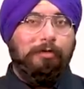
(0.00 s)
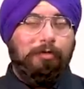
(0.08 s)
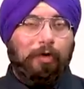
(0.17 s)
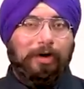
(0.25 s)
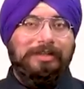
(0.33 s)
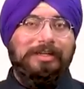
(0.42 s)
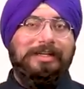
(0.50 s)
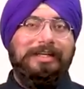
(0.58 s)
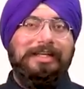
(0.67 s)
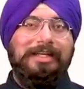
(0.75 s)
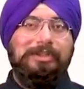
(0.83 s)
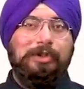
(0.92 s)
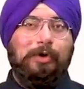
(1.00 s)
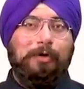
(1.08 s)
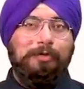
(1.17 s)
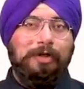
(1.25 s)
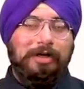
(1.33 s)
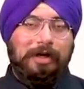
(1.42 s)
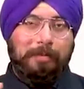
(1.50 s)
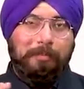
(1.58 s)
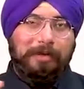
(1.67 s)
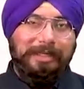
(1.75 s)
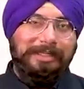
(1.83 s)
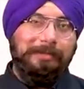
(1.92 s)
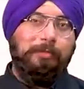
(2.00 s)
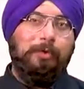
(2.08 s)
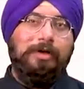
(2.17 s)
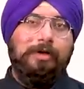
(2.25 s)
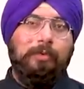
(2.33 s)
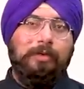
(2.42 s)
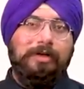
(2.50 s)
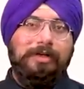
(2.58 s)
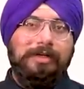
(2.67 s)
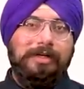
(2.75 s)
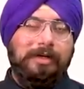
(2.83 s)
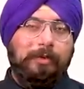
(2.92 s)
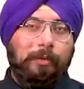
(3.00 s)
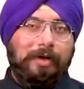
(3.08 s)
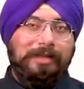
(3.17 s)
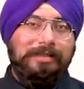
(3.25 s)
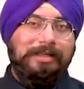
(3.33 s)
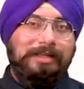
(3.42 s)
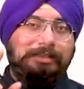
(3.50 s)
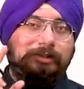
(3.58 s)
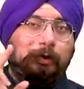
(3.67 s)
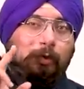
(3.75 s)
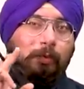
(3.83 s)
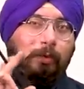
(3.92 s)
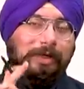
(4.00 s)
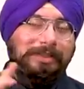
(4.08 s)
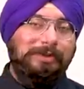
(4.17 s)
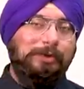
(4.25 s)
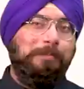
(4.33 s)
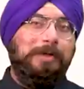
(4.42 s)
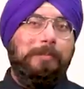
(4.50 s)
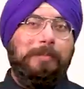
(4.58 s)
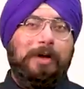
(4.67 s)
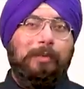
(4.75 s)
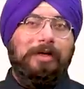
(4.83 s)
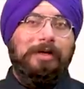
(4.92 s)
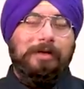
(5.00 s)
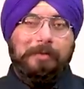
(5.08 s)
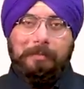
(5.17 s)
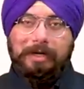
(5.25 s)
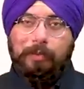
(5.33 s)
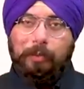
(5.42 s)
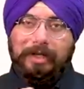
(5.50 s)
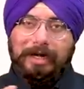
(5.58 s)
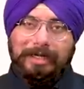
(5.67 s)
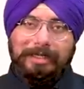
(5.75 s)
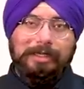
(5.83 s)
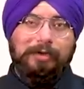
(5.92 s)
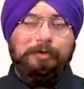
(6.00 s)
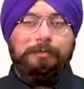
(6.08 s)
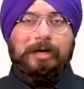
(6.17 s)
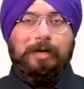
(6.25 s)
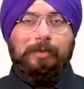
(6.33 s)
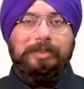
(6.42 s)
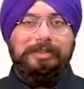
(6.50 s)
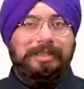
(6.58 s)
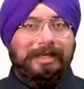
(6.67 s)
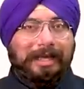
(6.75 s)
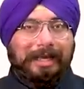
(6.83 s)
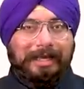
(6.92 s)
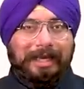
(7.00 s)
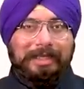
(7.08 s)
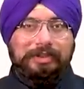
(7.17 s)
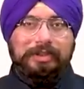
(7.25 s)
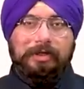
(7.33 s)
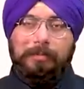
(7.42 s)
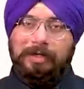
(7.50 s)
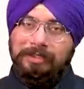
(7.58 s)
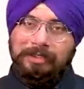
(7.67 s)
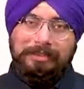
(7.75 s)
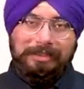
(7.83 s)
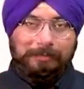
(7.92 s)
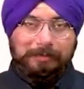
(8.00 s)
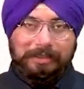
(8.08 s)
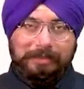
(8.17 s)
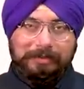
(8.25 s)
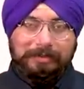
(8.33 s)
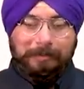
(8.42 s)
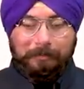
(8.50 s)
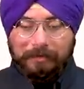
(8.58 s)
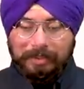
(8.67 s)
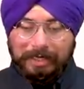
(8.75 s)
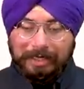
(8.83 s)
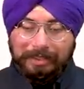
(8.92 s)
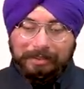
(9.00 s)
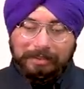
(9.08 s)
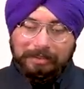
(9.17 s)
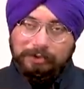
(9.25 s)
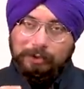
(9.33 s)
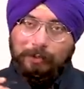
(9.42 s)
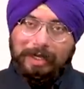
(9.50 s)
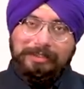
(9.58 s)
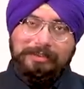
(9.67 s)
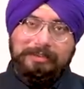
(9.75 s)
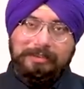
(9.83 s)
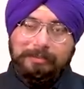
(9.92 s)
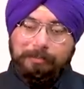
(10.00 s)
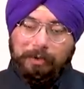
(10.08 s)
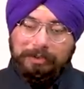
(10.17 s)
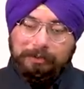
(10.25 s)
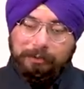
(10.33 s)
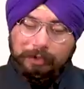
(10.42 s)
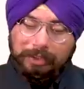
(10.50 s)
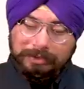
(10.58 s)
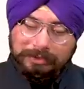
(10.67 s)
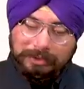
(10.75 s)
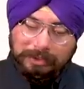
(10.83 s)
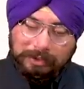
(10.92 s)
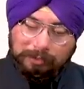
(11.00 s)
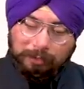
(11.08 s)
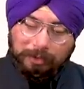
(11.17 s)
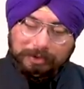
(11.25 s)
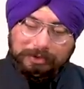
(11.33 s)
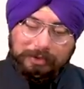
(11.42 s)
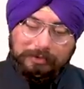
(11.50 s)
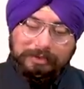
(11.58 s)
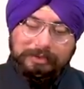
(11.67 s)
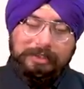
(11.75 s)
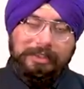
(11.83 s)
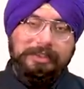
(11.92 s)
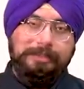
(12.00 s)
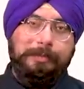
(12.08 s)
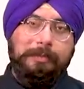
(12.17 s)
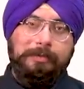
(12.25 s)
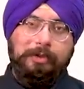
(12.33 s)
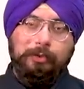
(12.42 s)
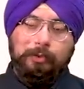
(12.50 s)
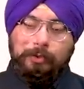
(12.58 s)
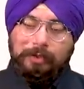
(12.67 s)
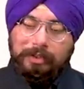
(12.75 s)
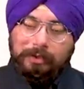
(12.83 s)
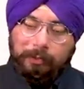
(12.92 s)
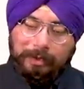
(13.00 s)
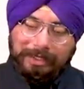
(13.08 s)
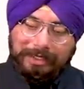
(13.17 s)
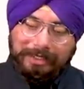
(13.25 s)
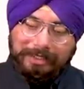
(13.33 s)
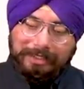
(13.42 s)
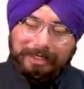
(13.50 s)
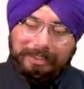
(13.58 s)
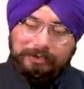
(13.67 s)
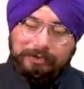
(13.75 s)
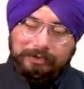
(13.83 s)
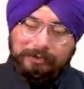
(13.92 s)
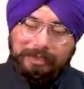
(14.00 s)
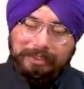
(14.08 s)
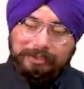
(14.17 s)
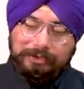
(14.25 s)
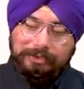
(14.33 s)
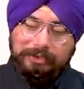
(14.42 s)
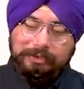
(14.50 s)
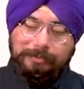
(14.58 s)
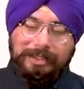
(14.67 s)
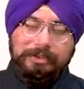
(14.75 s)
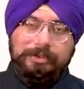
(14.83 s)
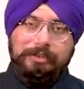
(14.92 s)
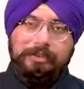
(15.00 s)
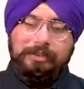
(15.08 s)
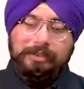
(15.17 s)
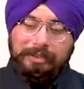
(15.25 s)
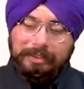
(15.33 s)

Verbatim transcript: for the creation of a multipolar world where there is no one superpower but variety of powers engaging among themselves right? So why this is important for us? For our general studies paper 2, where international relations is mentioned